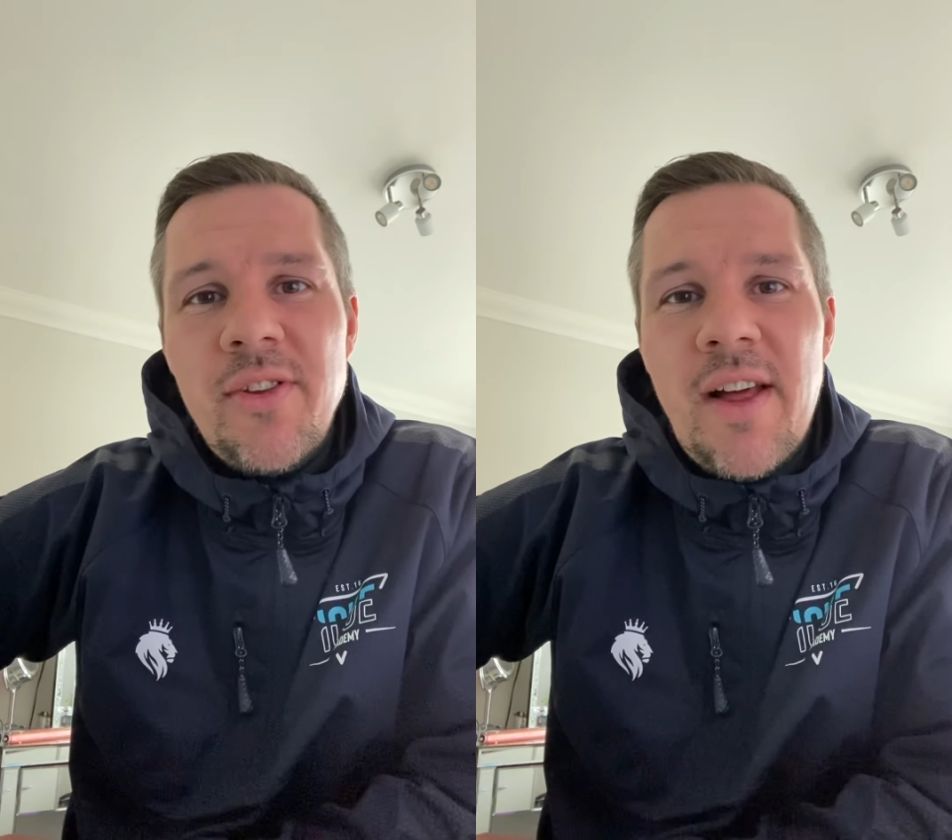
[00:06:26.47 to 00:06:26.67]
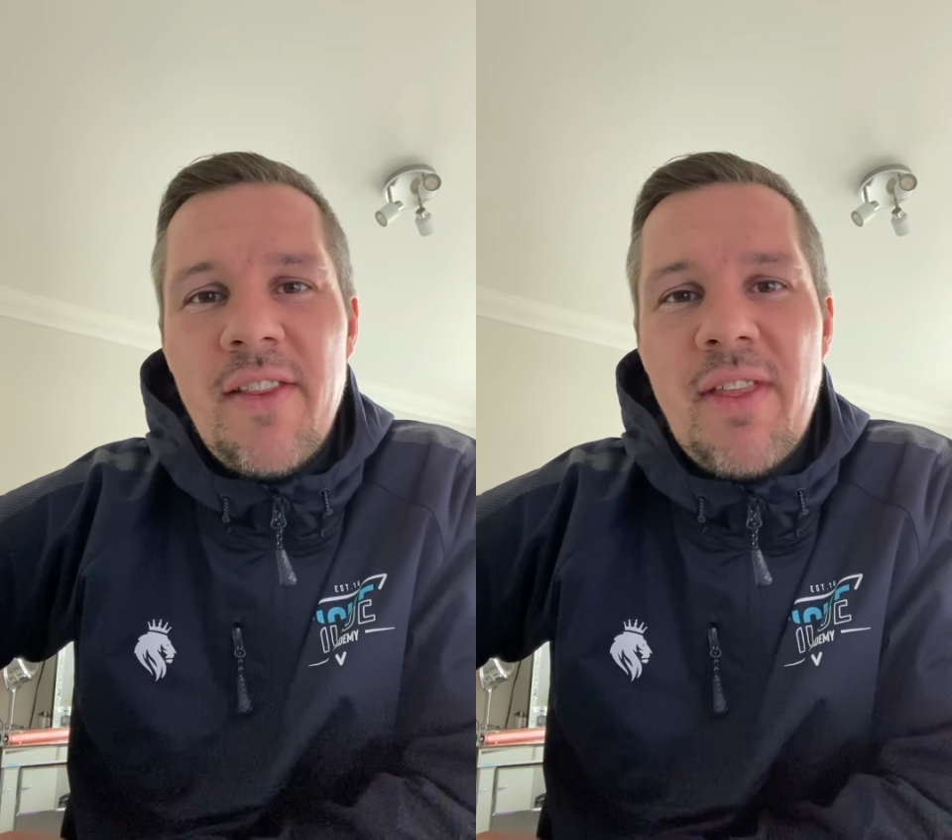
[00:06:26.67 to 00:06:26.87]

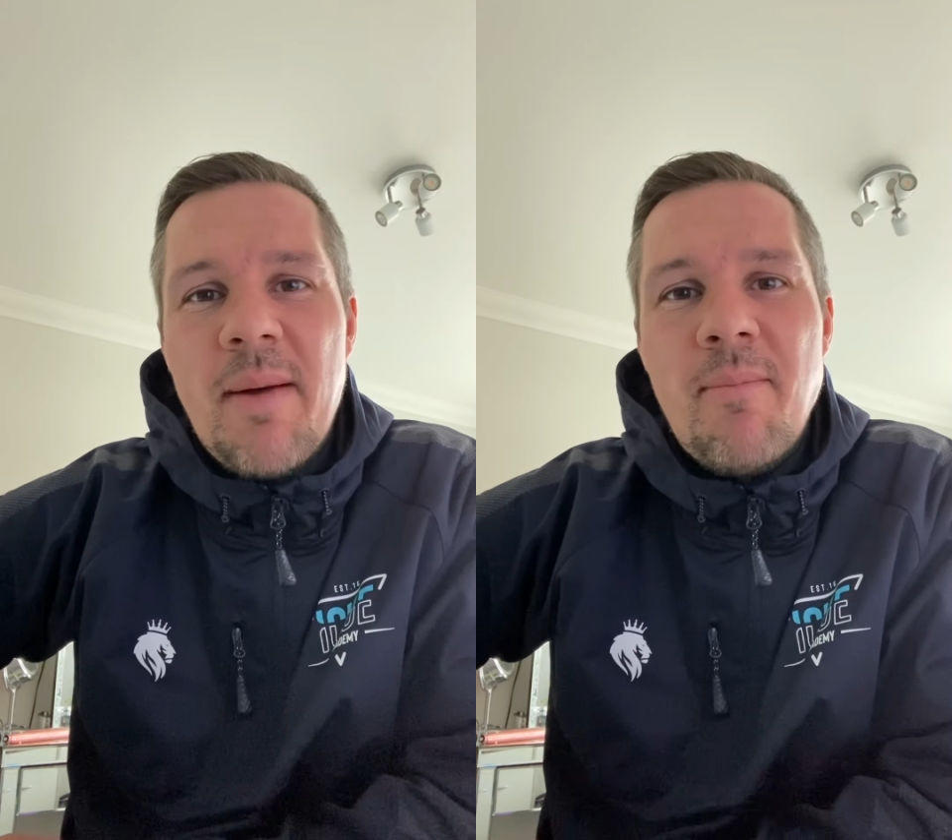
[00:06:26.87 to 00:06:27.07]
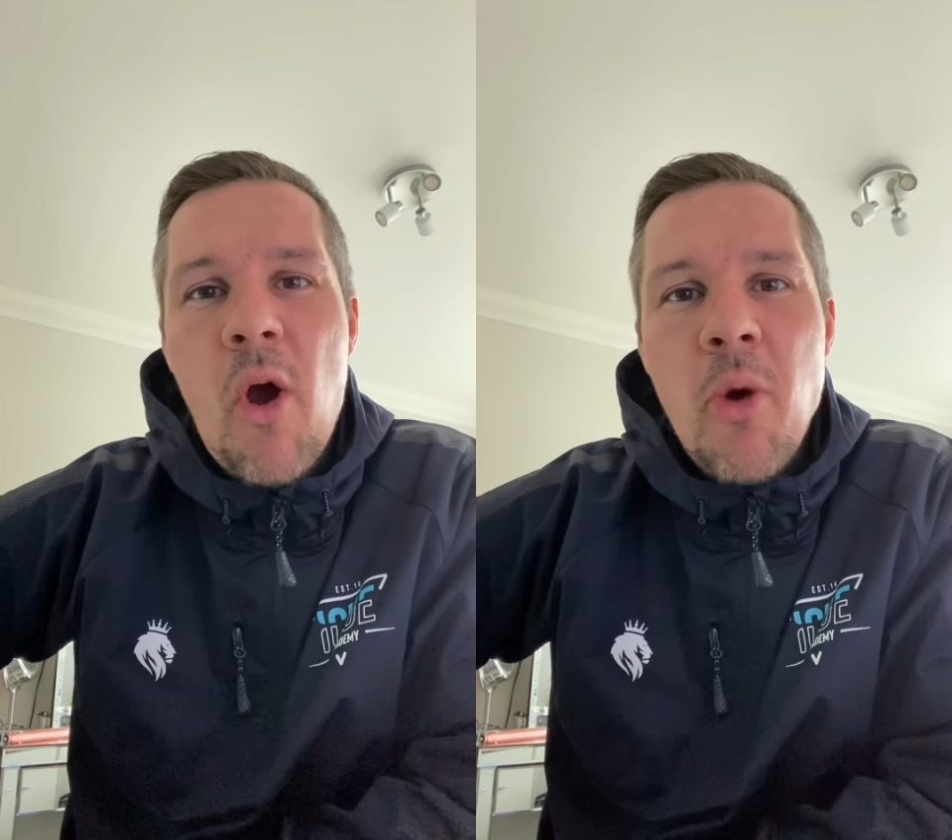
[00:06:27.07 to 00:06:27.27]

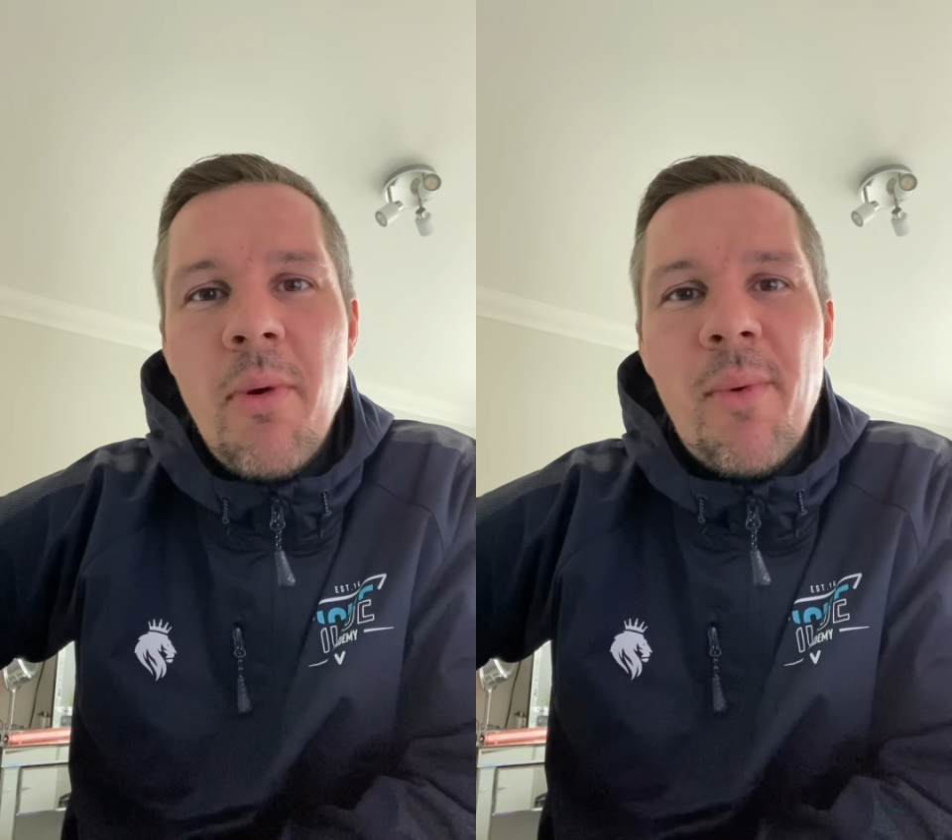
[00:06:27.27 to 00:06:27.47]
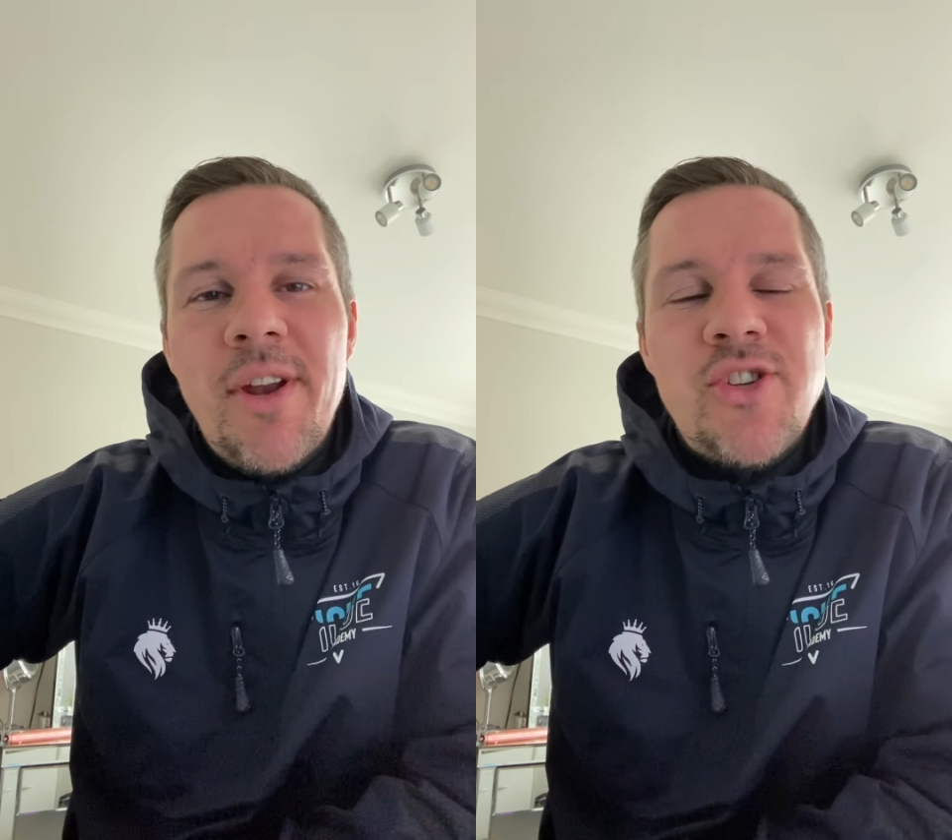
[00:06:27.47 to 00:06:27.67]
that
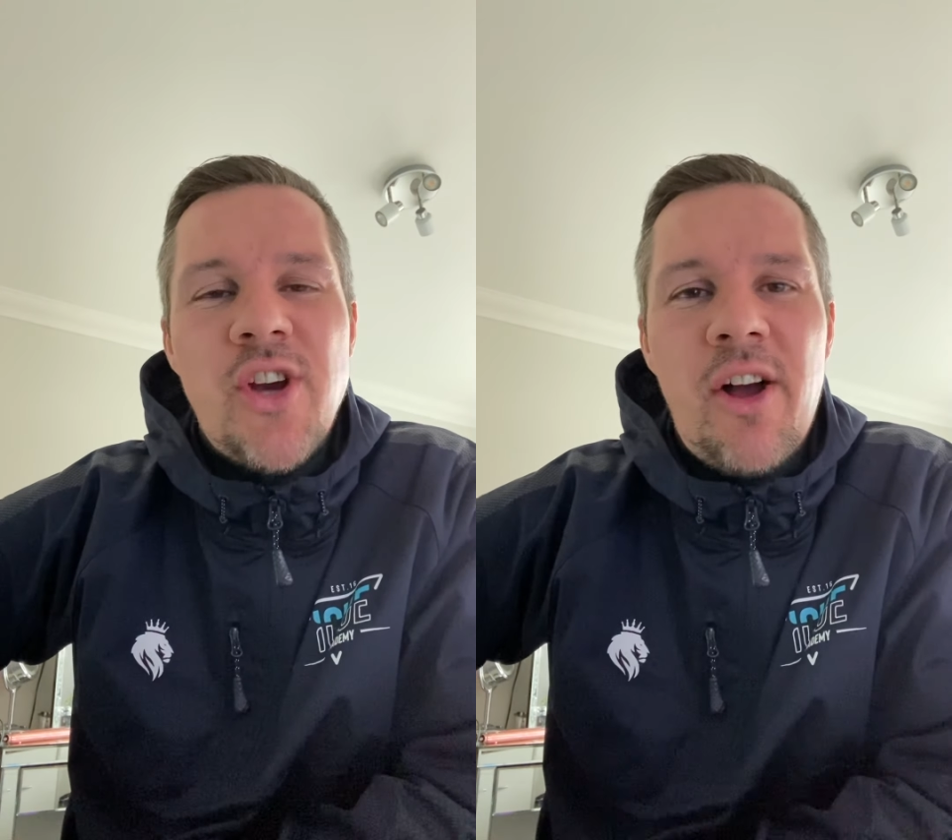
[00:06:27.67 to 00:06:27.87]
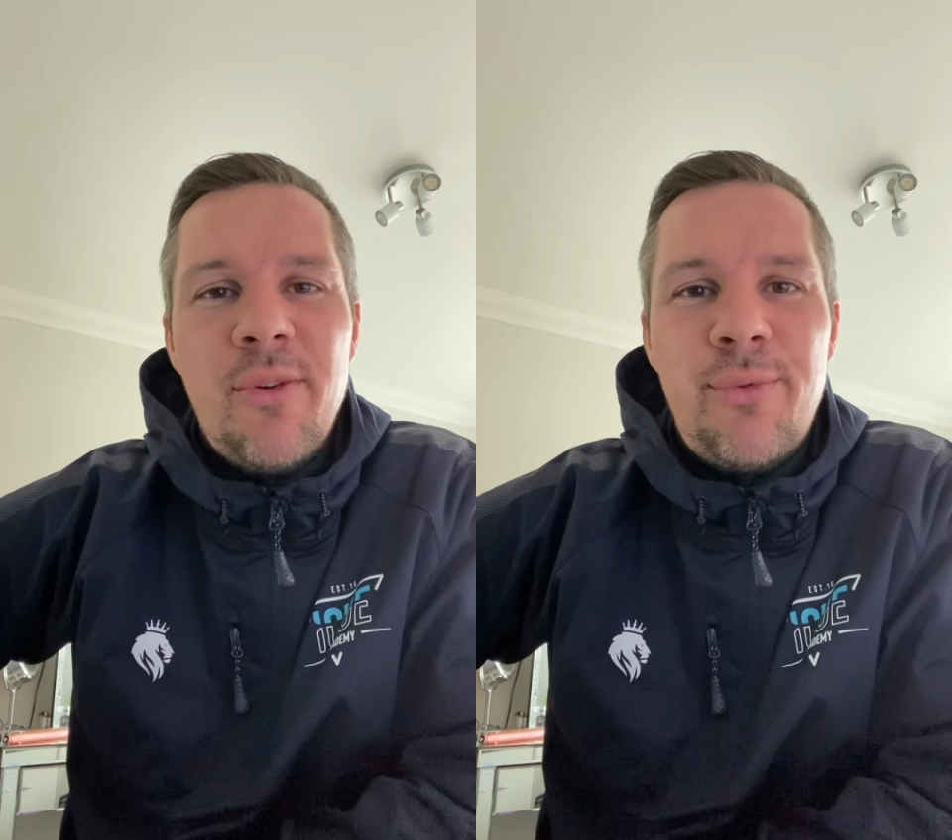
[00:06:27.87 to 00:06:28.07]
moment when a
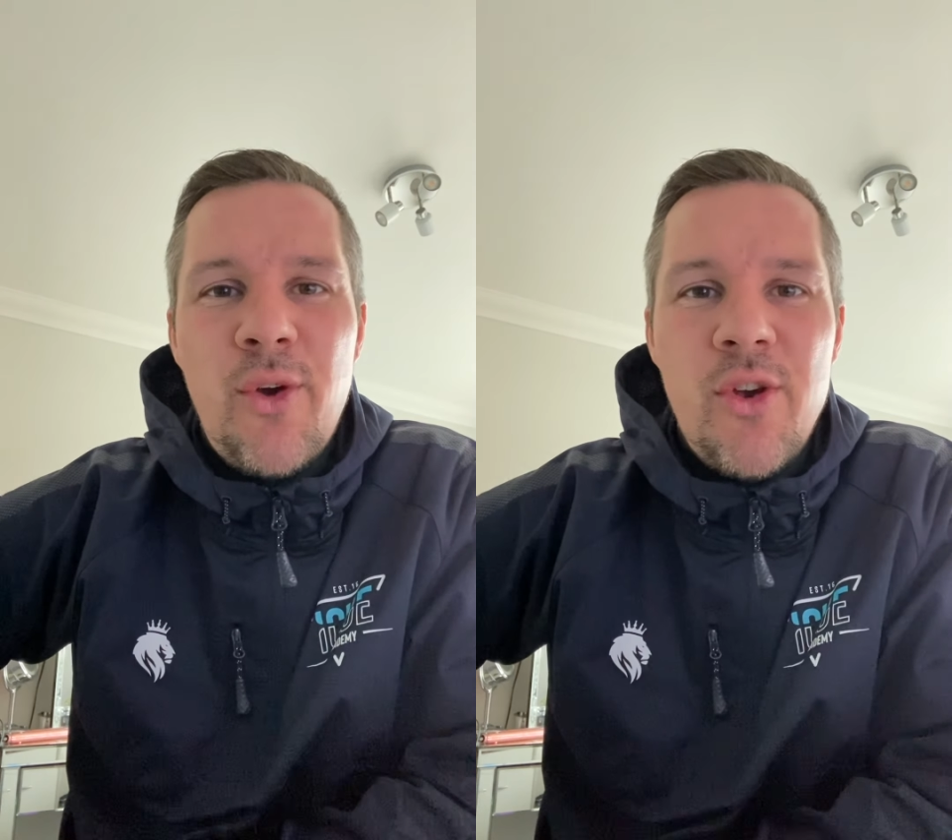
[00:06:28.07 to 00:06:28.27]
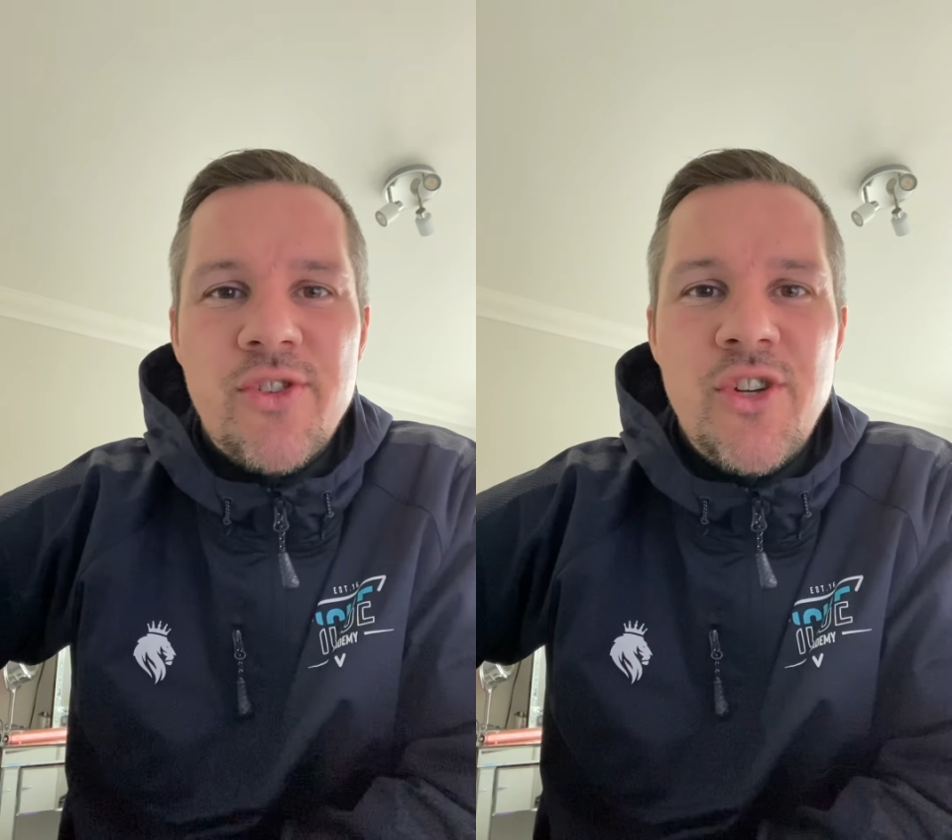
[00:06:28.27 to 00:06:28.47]
child
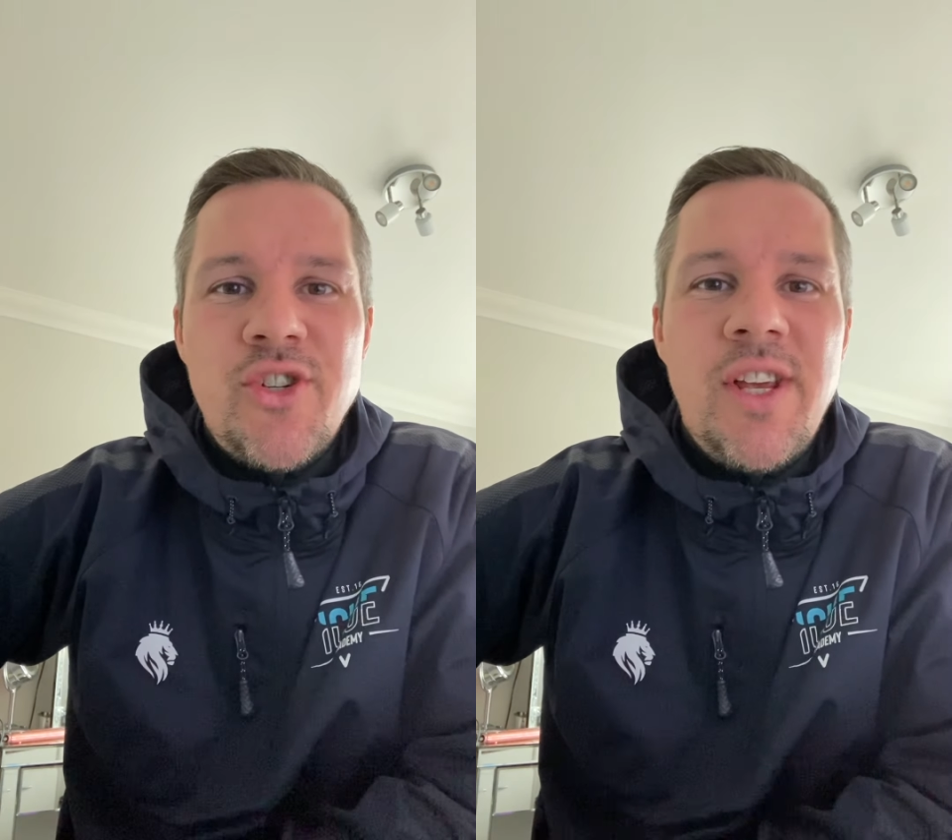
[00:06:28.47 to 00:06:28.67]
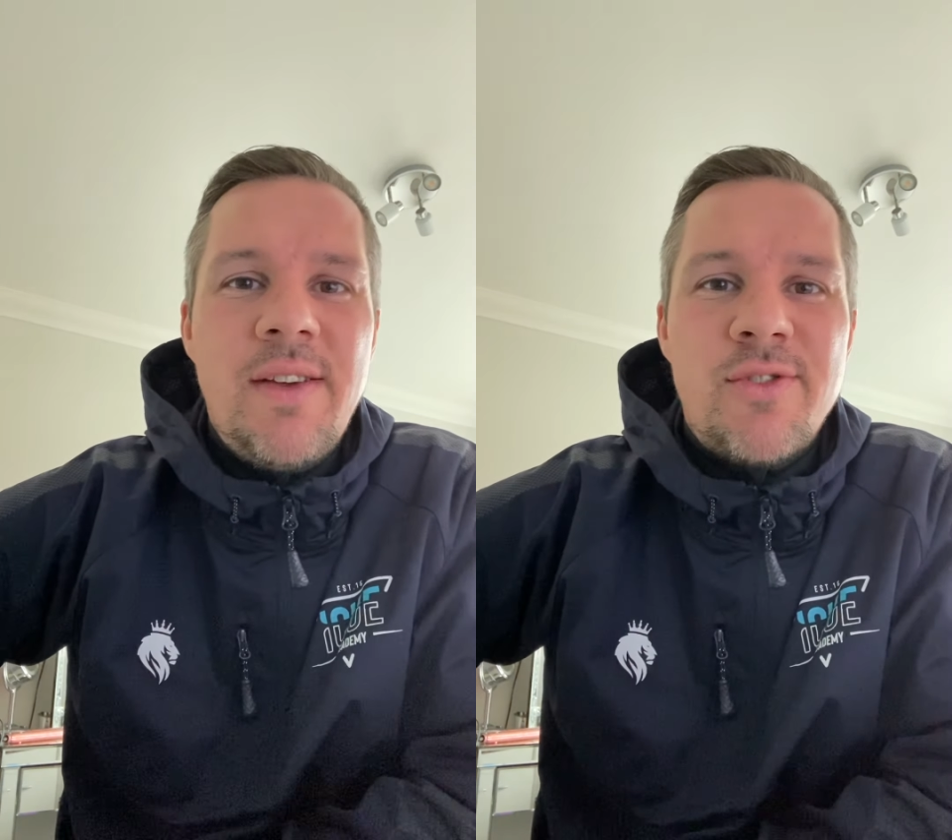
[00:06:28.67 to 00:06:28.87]
first
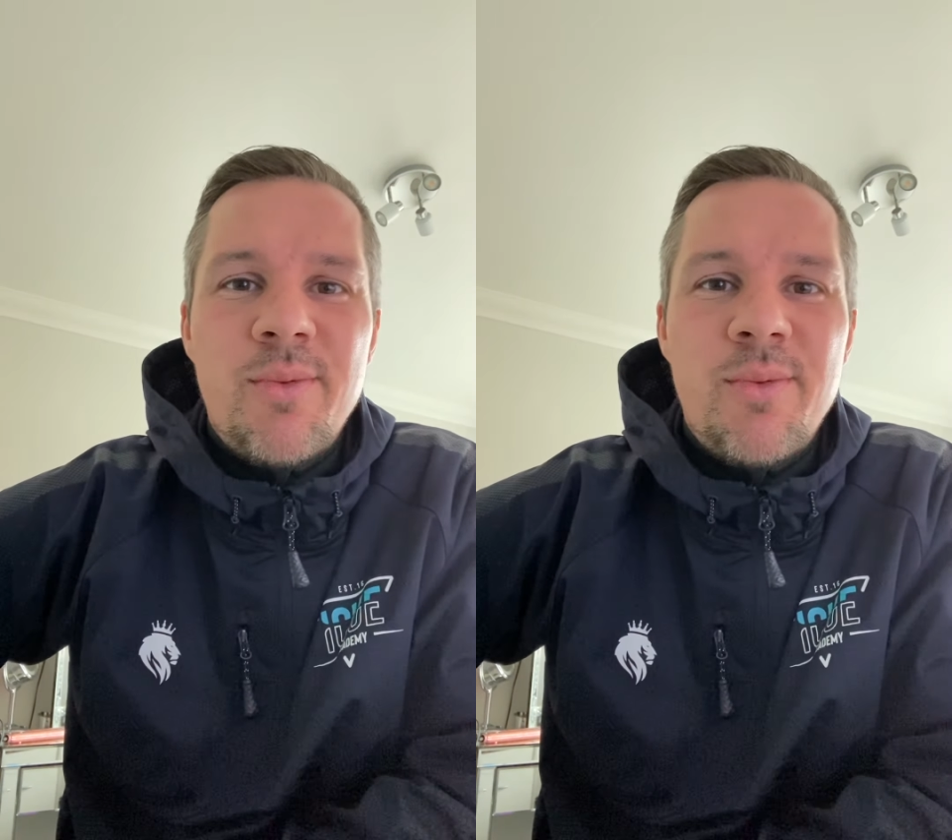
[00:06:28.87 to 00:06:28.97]
achieves